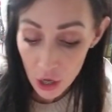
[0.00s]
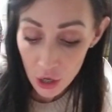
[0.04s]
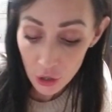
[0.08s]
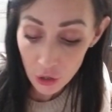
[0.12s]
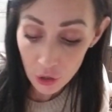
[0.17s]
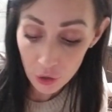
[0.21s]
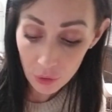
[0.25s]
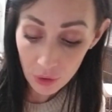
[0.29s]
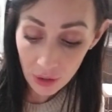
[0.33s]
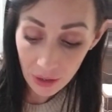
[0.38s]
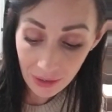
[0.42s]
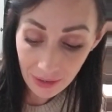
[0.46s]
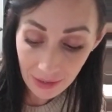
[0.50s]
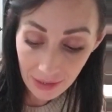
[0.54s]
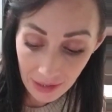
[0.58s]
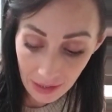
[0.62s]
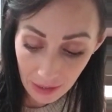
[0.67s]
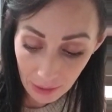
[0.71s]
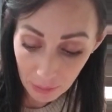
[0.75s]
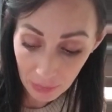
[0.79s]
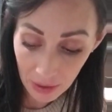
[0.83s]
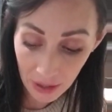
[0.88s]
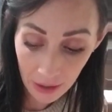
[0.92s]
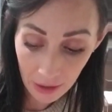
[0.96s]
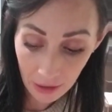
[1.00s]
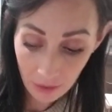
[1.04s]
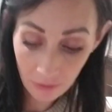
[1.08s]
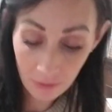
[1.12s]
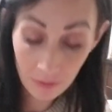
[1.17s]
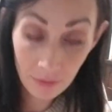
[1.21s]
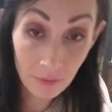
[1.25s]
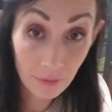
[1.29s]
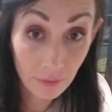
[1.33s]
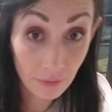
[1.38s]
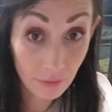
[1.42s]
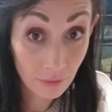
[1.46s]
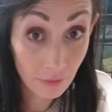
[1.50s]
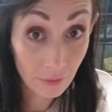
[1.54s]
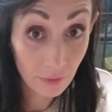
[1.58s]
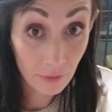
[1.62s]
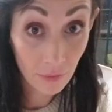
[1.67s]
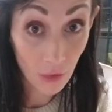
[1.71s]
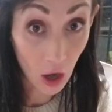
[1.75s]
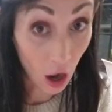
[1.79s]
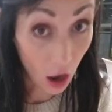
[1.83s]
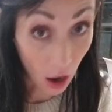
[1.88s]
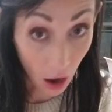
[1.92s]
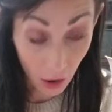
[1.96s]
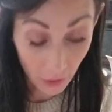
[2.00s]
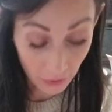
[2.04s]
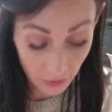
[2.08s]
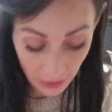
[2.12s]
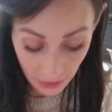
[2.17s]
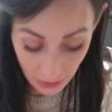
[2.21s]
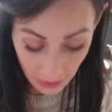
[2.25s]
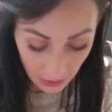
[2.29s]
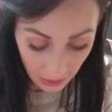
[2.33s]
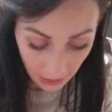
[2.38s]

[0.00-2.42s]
you can dip it off to the